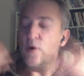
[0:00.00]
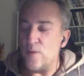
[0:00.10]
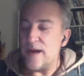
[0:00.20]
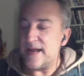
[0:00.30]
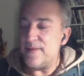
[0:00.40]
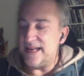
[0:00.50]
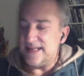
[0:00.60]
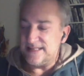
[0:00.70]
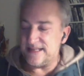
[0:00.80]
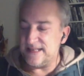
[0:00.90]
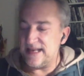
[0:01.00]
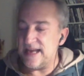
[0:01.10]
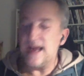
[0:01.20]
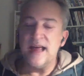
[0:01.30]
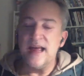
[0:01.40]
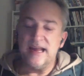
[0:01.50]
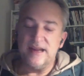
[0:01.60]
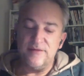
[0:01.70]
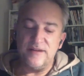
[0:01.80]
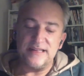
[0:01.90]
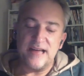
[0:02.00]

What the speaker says: What I mean is, yeah, in fact,